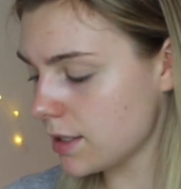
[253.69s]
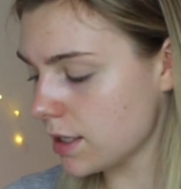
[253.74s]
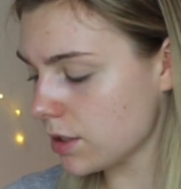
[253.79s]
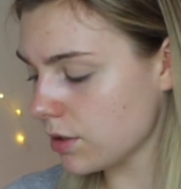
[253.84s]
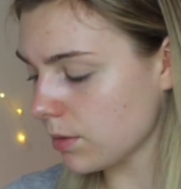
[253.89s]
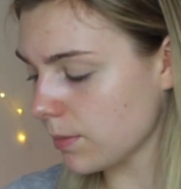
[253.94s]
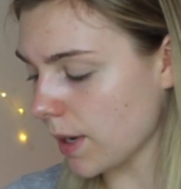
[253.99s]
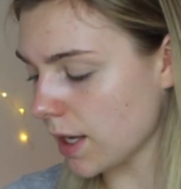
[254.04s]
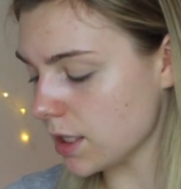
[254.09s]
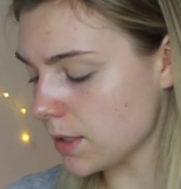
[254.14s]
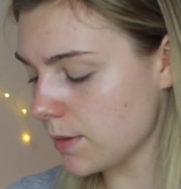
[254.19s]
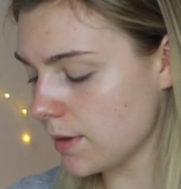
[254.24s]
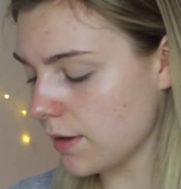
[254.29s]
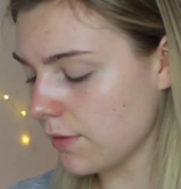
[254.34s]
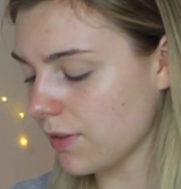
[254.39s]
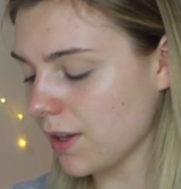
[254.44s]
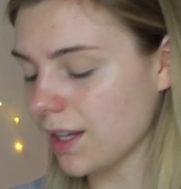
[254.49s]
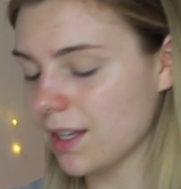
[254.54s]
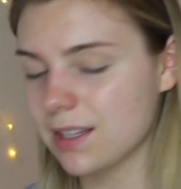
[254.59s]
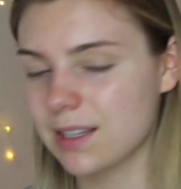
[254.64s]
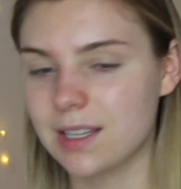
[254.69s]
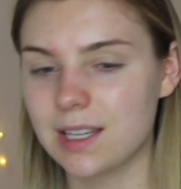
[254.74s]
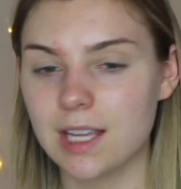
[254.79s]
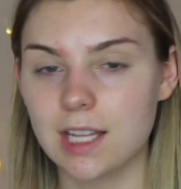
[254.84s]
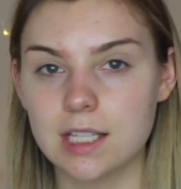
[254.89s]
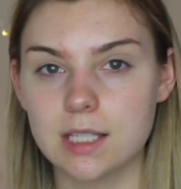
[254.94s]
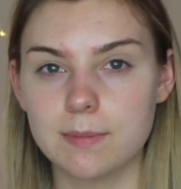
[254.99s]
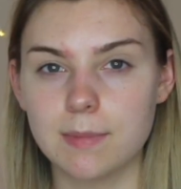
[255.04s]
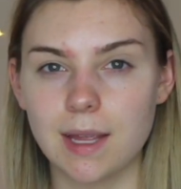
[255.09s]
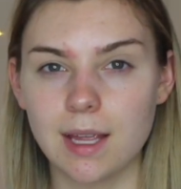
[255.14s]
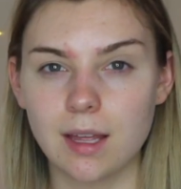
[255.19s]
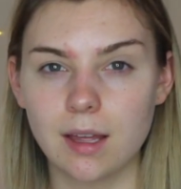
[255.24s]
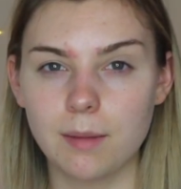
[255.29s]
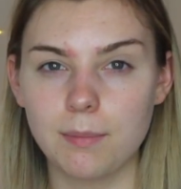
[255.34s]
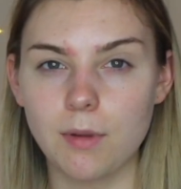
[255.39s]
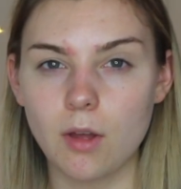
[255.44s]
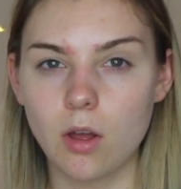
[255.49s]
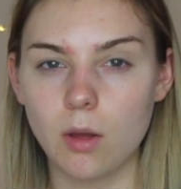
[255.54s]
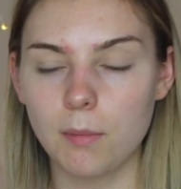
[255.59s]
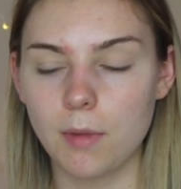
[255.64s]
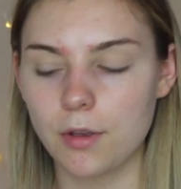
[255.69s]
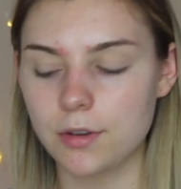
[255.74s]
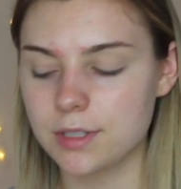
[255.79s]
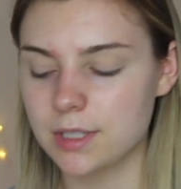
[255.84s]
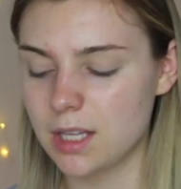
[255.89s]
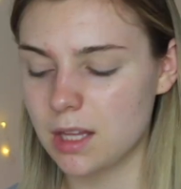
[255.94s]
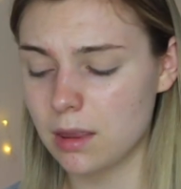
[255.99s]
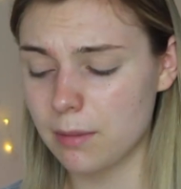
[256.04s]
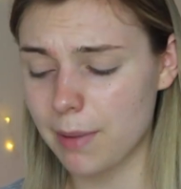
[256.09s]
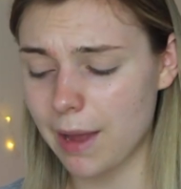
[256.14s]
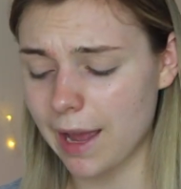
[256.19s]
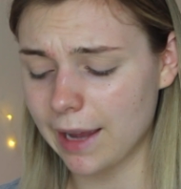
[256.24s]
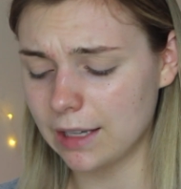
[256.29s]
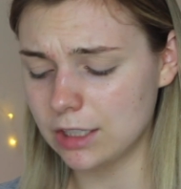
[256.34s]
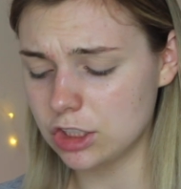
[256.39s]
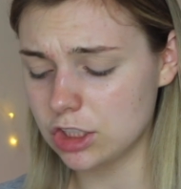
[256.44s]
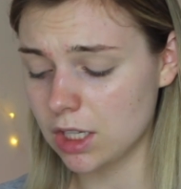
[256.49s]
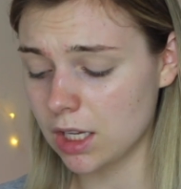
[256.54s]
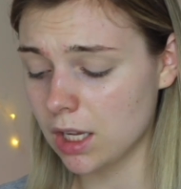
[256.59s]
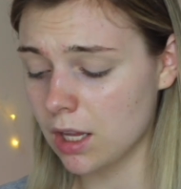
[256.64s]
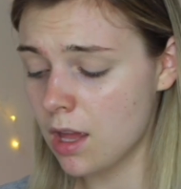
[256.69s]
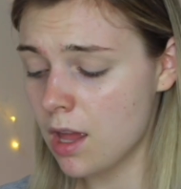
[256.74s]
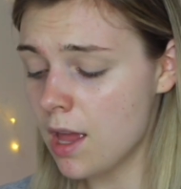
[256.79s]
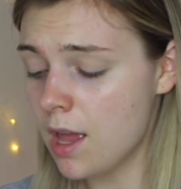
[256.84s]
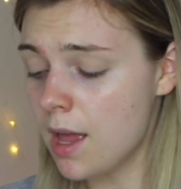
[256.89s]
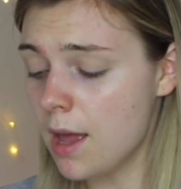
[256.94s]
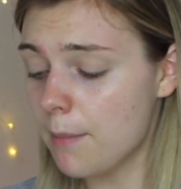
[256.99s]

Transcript: This reminds me of like kids makeup almost in the packaging,